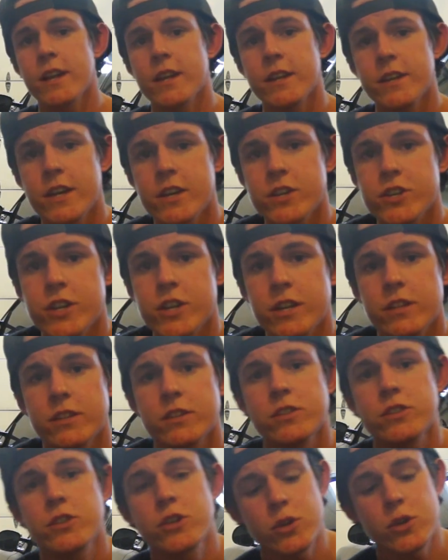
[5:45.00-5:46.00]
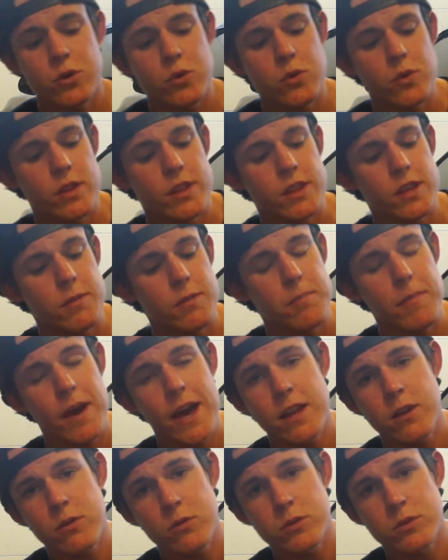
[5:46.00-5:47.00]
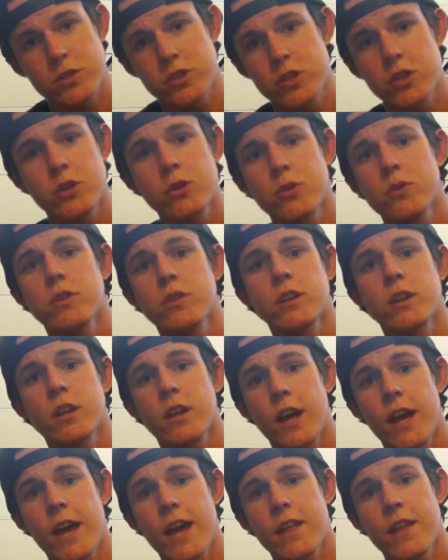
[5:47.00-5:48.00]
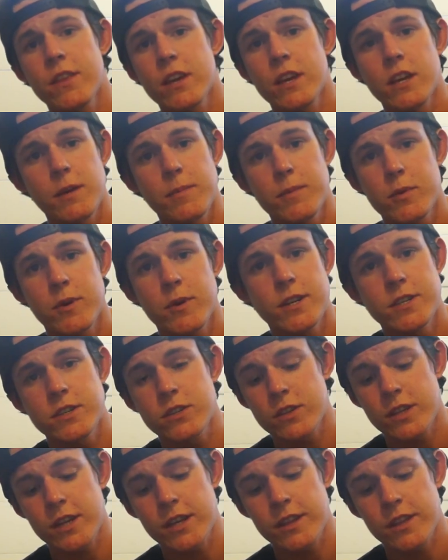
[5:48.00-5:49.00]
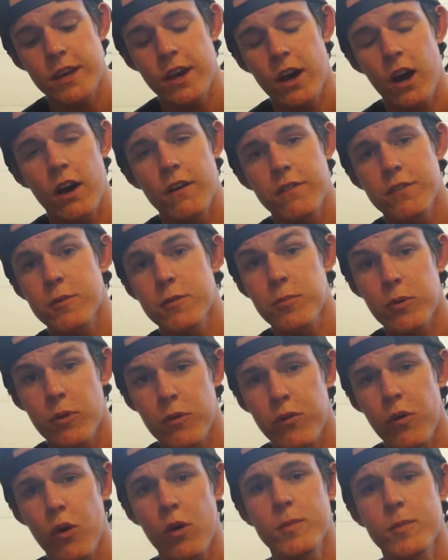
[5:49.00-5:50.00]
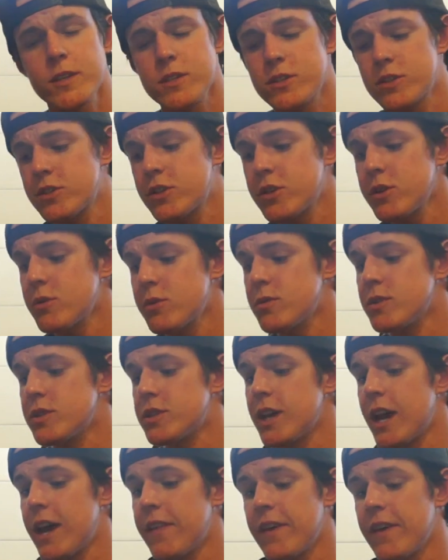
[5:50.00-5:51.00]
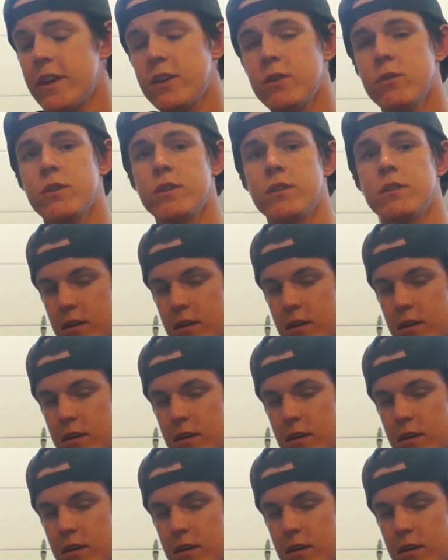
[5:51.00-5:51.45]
addition to the manual tune and the EWS delete, they offer performance tunes, and they do it